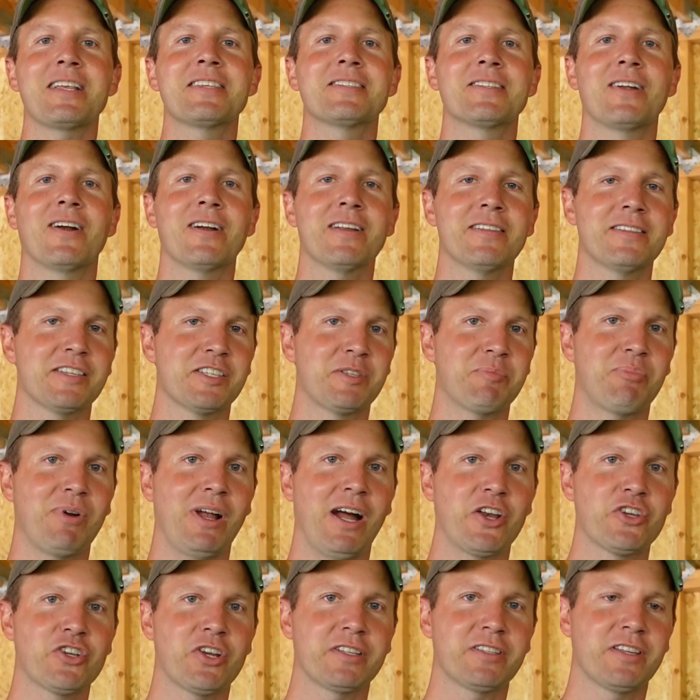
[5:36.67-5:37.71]
started this
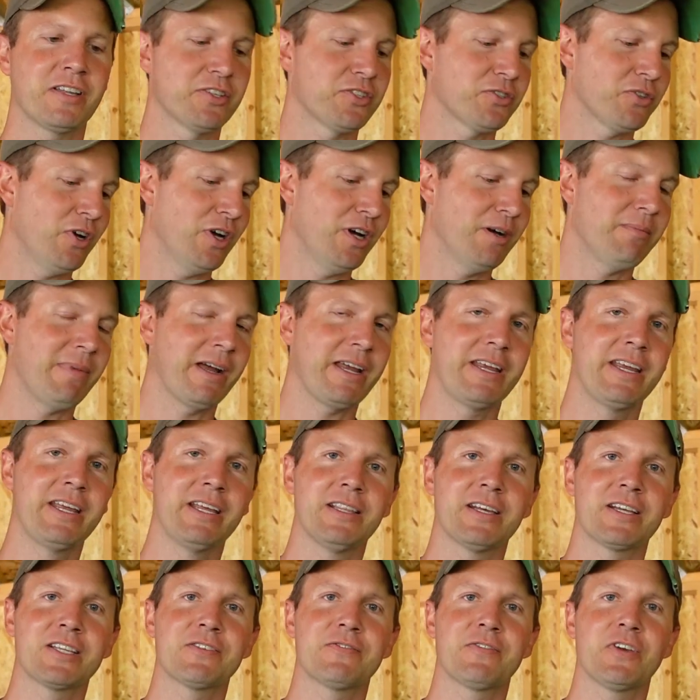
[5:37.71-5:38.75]
project installing my
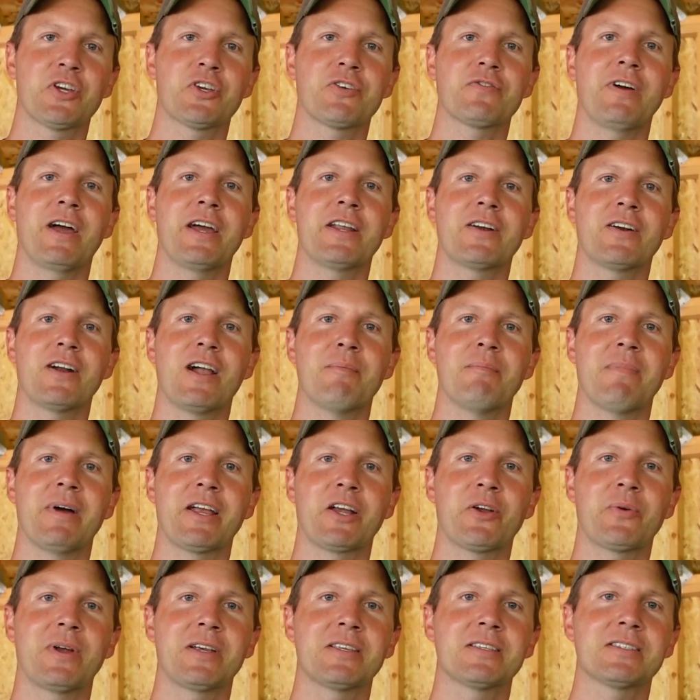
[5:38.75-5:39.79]
Helix fish finder on my
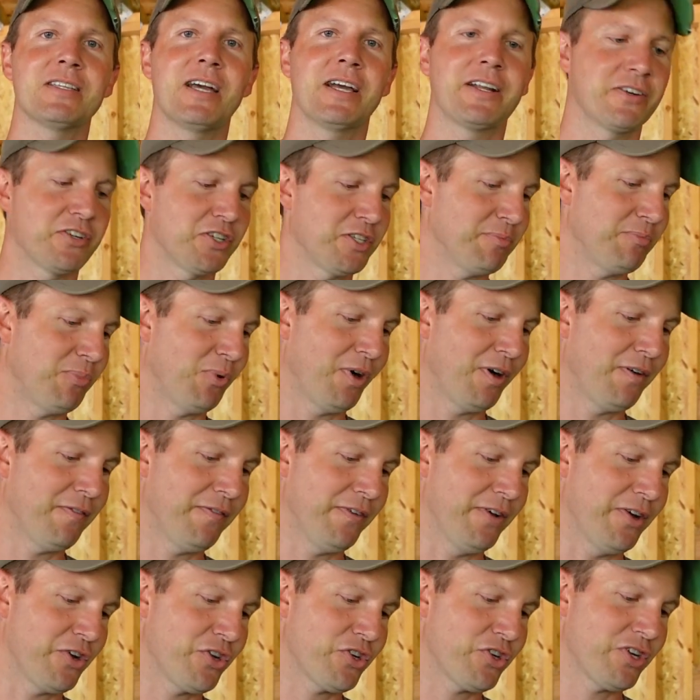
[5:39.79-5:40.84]
Crestliner sport
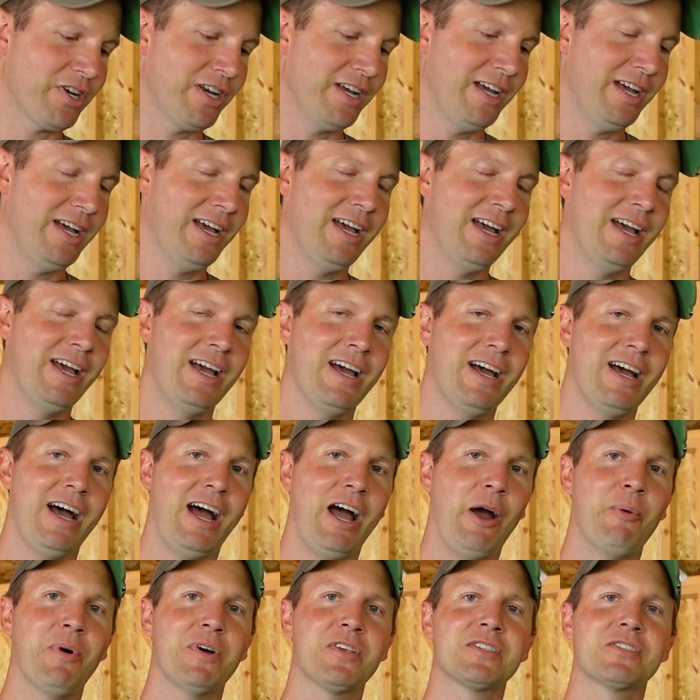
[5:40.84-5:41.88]
fish, I
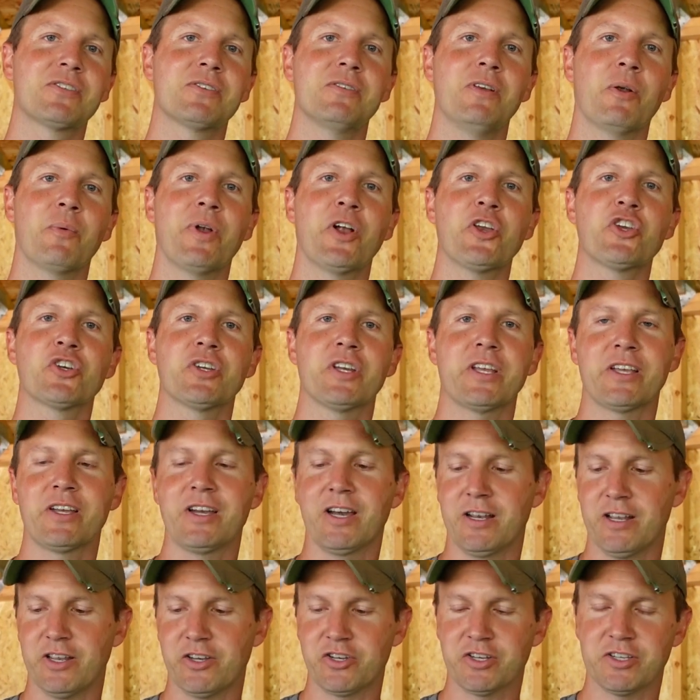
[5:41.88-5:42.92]
was originally
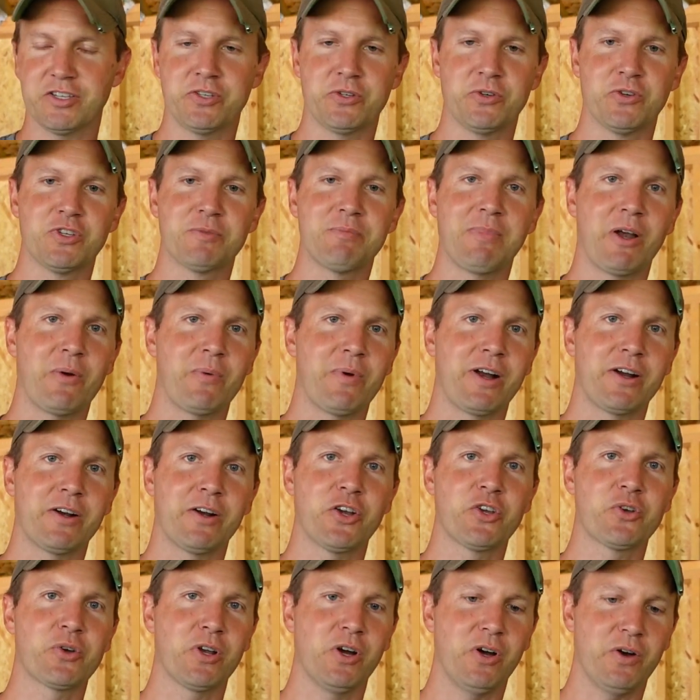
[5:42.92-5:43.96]
going to just use my regular
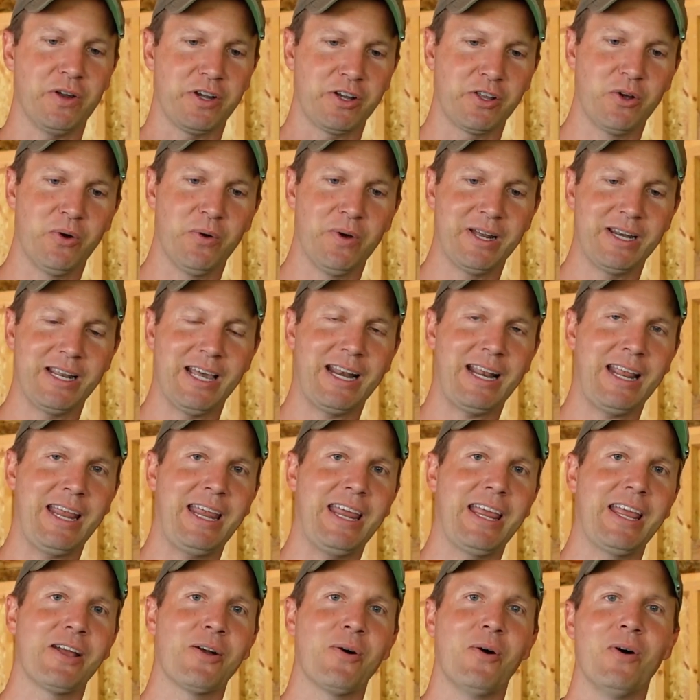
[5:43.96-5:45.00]
drill and go in at an
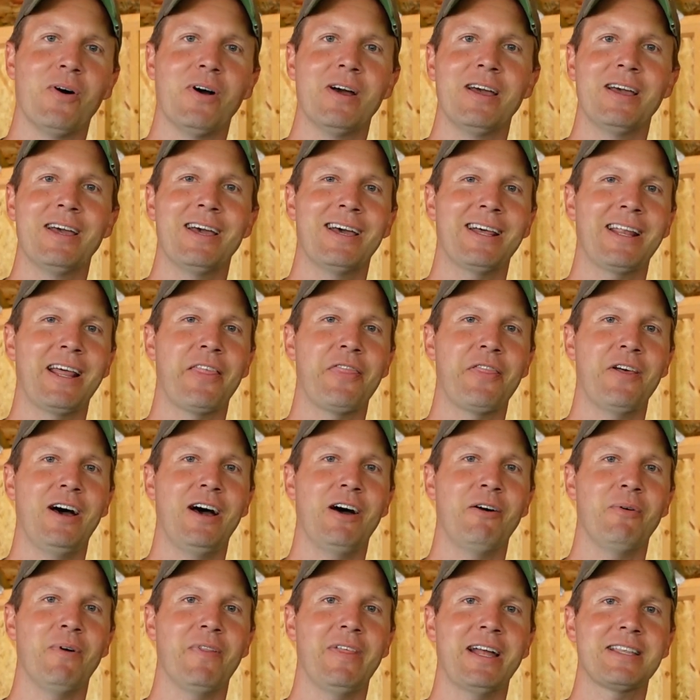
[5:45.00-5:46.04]
angle. And I
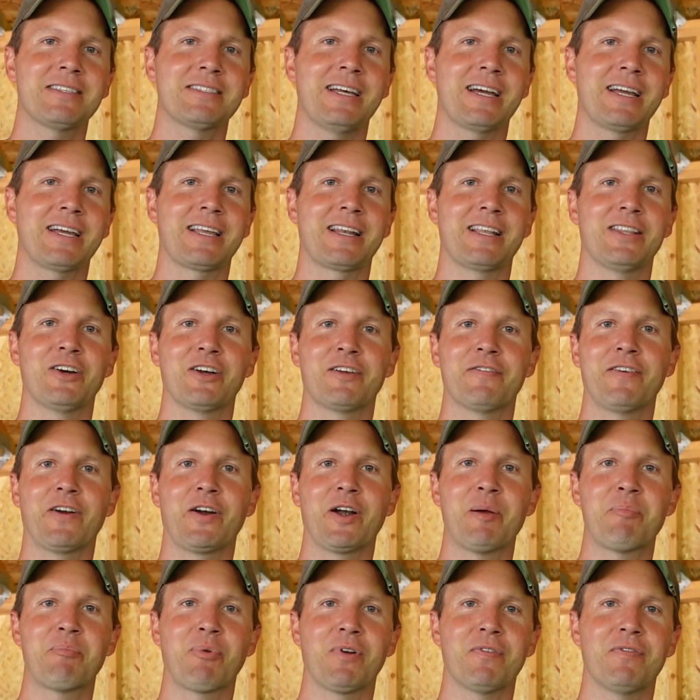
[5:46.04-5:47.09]
thought, well, that's not going to look
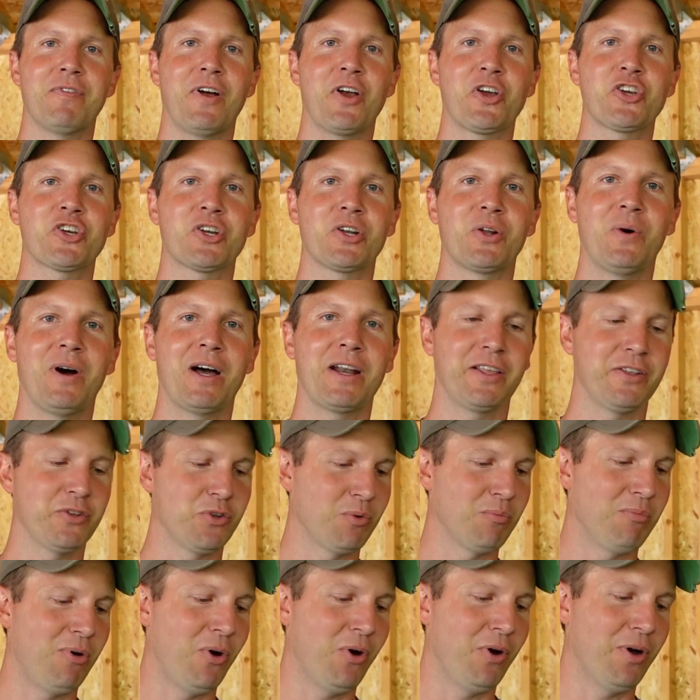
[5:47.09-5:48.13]
very professional on a new
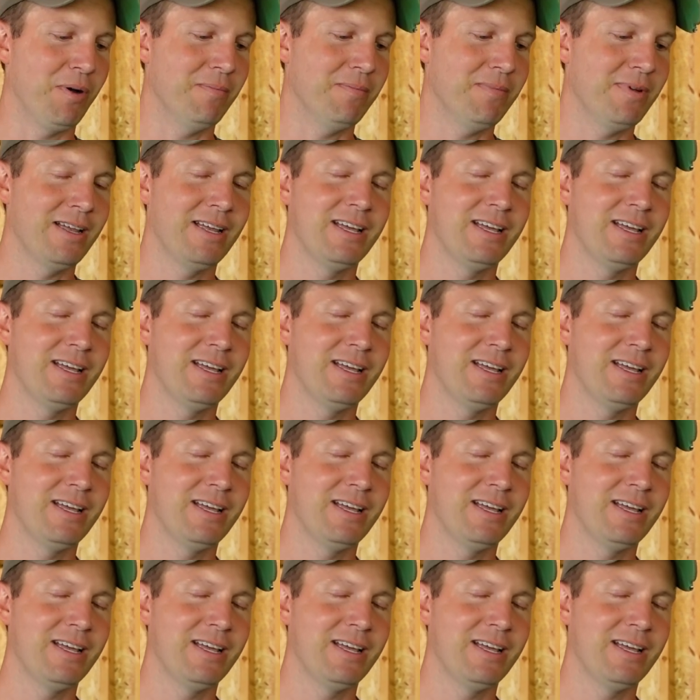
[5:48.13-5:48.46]
boat.